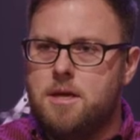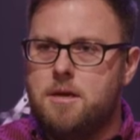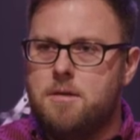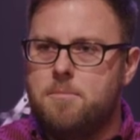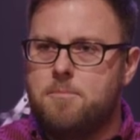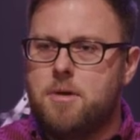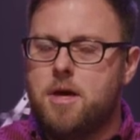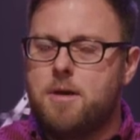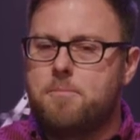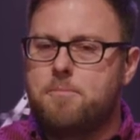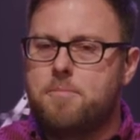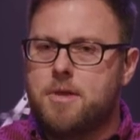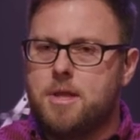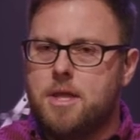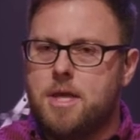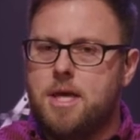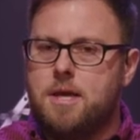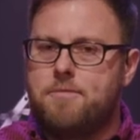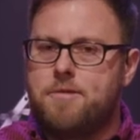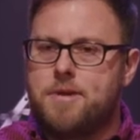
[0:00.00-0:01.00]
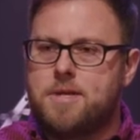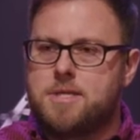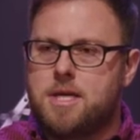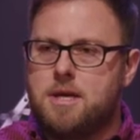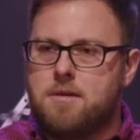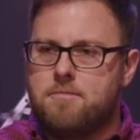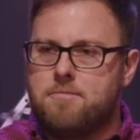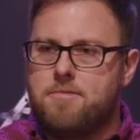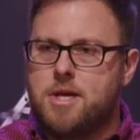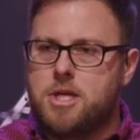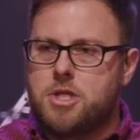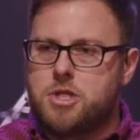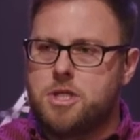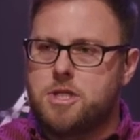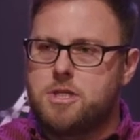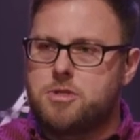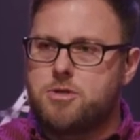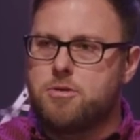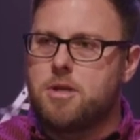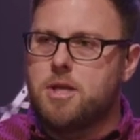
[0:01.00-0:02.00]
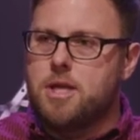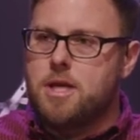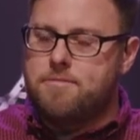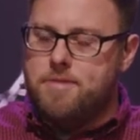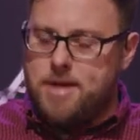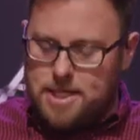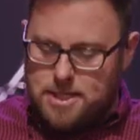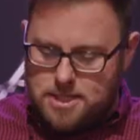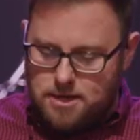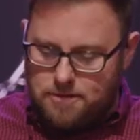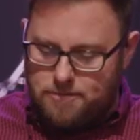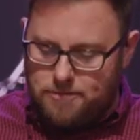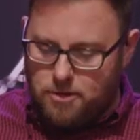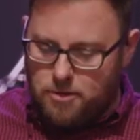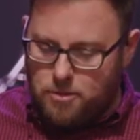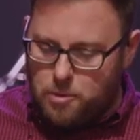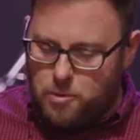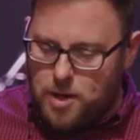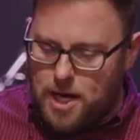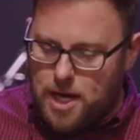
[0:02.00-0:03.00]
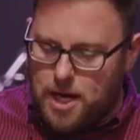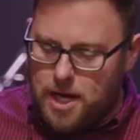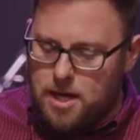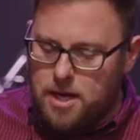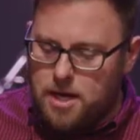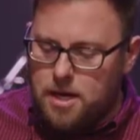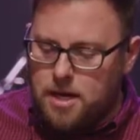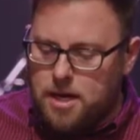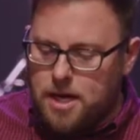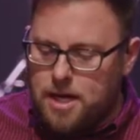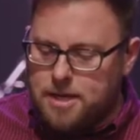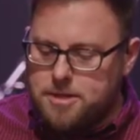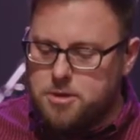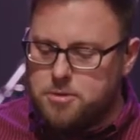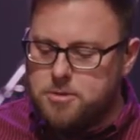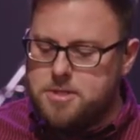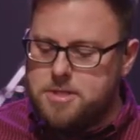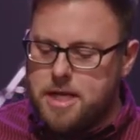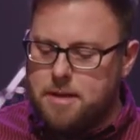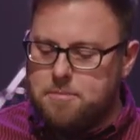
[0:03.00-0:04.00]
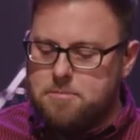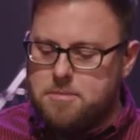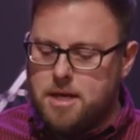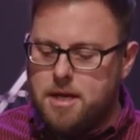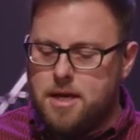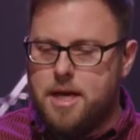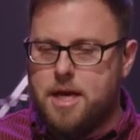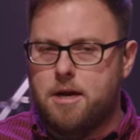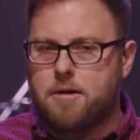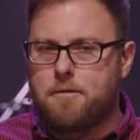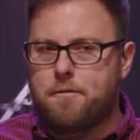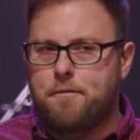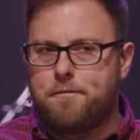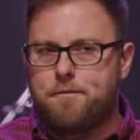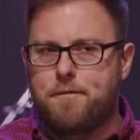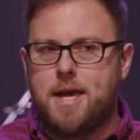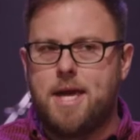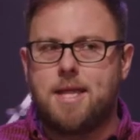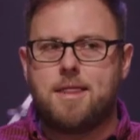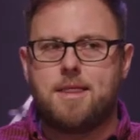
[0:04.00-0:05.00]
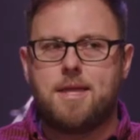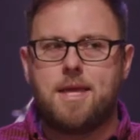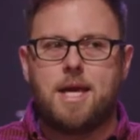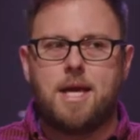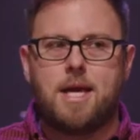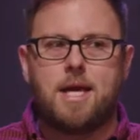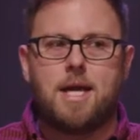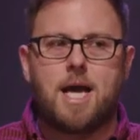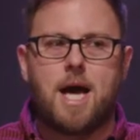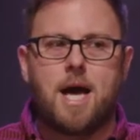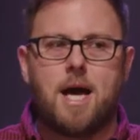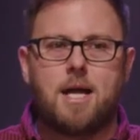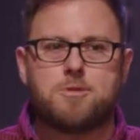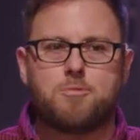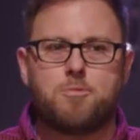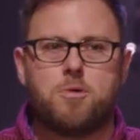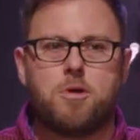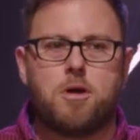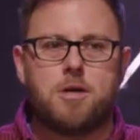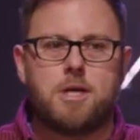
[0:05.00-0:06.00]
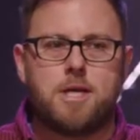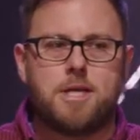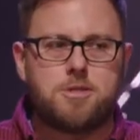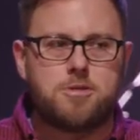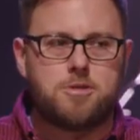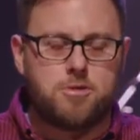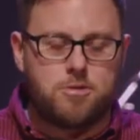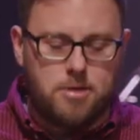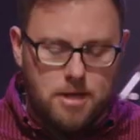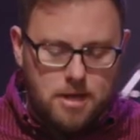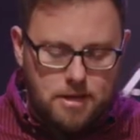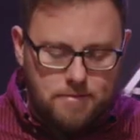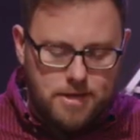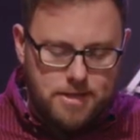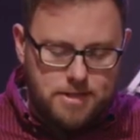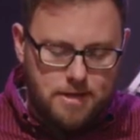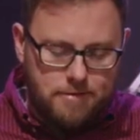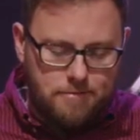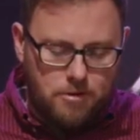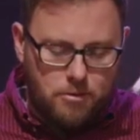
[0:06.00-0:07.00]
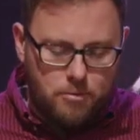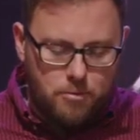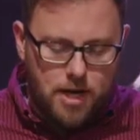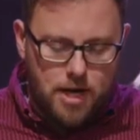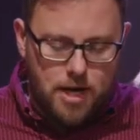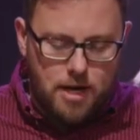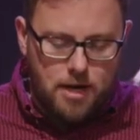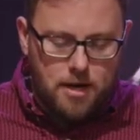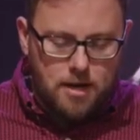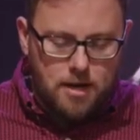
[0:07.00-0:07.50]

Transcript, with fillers: But belief is conviction to live a different way. And so, same thing here faith in God's word is to live a different way,